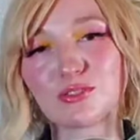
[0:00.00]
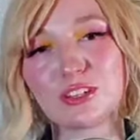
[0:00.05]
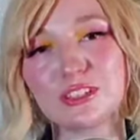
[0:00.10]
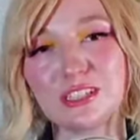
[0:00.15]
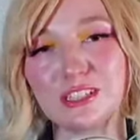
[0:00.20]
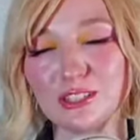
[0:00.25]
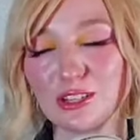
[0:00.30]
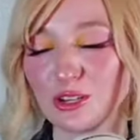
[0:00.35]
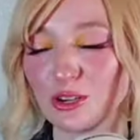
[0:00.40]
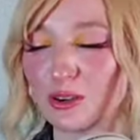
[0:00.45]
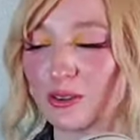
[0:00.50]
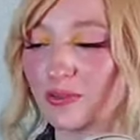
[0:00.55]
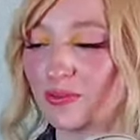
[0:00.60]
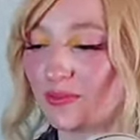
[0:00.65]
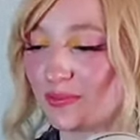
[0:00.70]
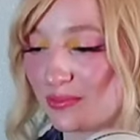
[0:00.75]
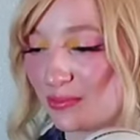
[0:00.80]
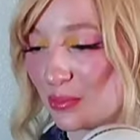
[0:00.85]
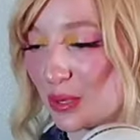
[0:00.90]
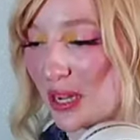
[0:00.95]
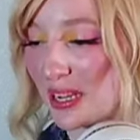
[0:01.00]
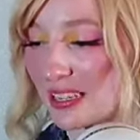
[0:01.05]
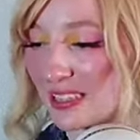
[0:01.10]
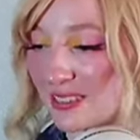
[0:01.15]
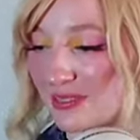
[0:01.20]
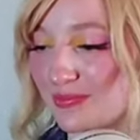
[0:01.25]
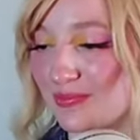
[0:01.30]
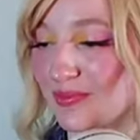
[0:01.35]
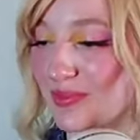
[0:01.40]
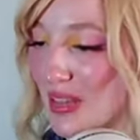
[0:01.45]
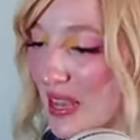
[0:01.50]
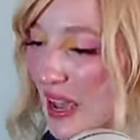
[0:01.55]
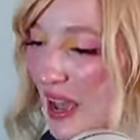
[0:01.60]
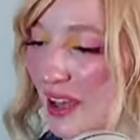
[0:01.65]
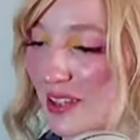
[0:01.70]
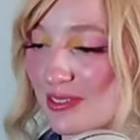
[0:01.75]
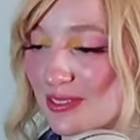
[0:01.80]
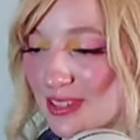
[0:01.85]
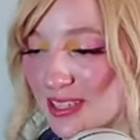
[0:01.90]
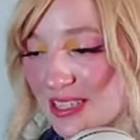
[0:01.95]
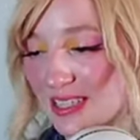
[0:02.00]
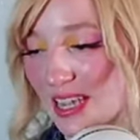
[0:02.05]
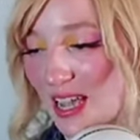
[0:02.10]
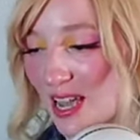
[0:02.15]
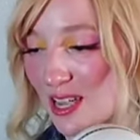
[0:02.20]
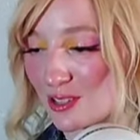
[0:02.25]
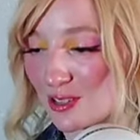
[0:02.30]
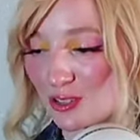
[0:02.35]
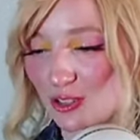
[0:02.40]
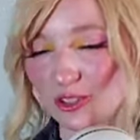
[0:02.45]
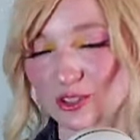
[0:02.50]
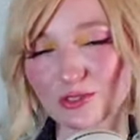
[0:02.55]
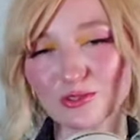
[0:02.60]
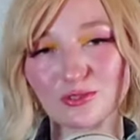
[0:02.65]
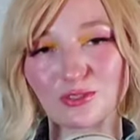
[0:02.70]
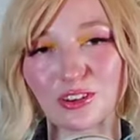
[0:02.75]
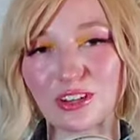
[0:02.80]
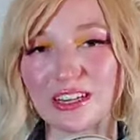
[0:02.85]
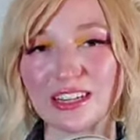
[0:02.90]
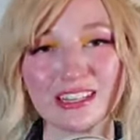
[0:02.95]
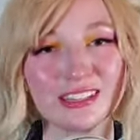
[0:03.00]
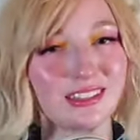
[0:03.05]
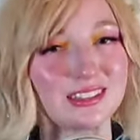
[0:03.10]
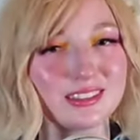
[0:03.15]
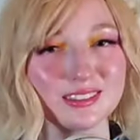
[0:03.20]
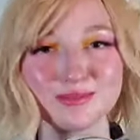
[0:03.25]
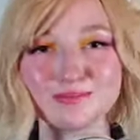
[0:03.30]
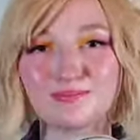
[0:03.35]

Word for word: was fun to do, but yeah, this adds just funny.